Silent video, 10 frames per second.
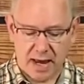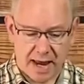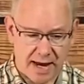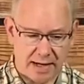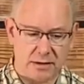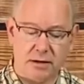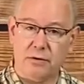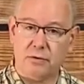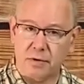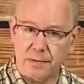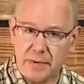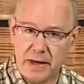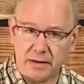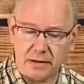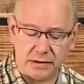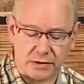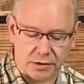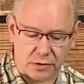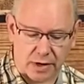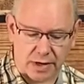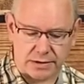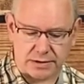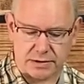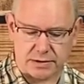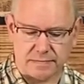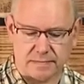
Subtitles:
and a repentant choice.